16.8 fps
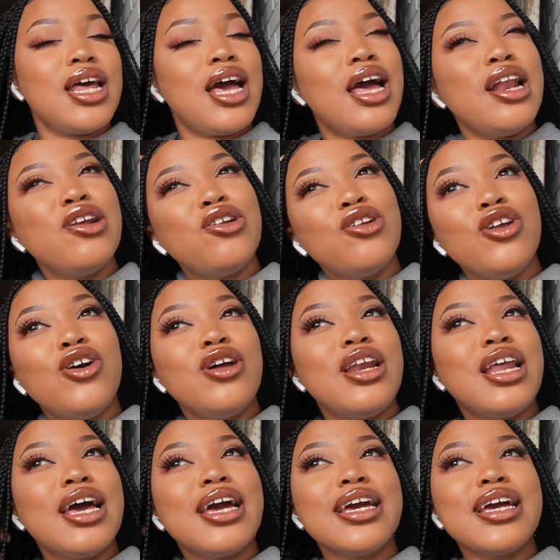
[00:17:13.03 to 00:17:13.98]
I don't know,
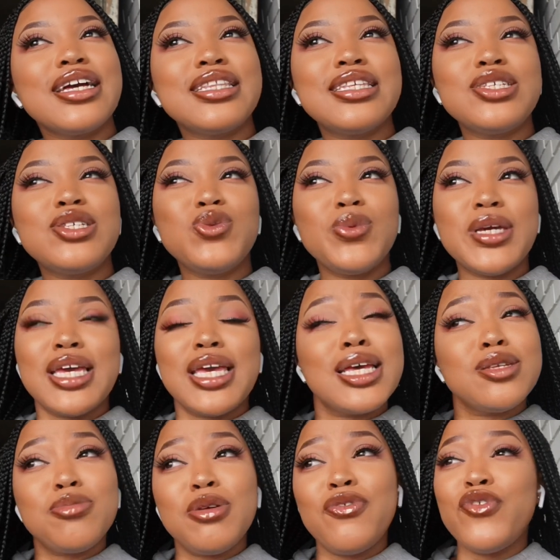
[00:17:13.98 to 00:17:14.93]
like this week
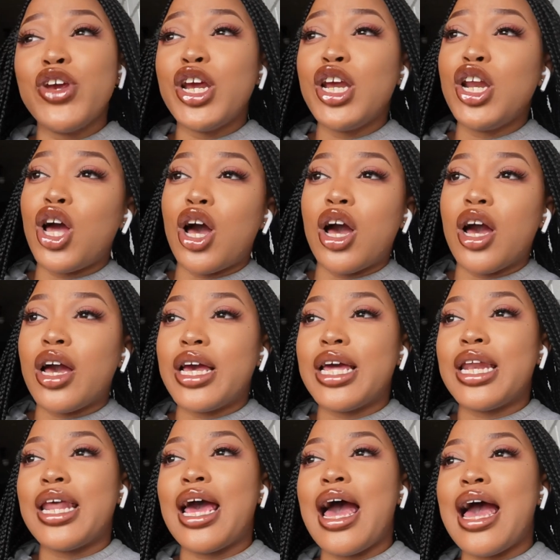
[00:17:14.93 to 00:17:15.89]
has been very long
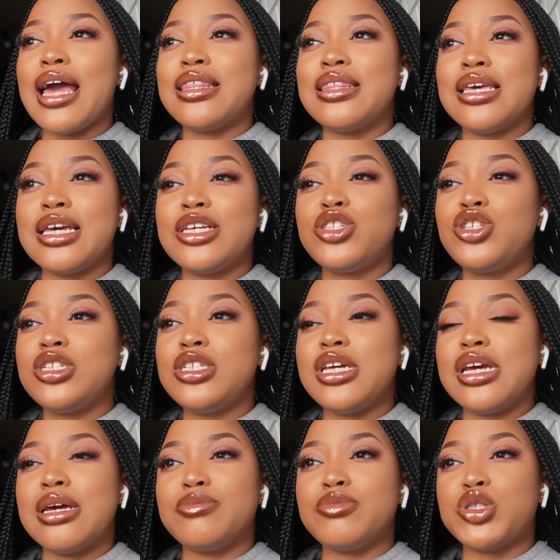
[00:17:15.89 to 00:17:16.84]
and I think
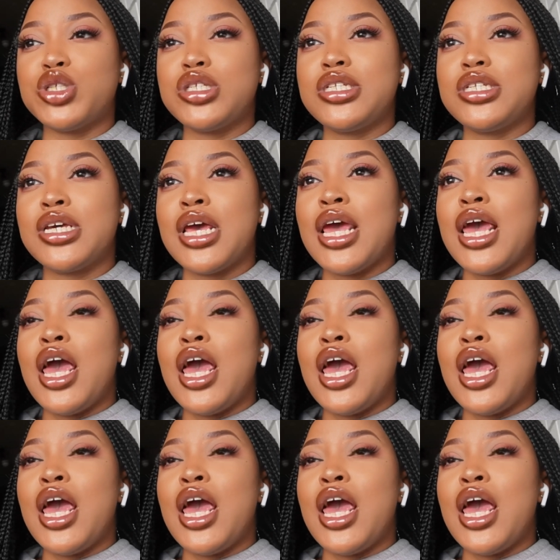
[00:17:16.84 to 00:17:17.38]
today I'm just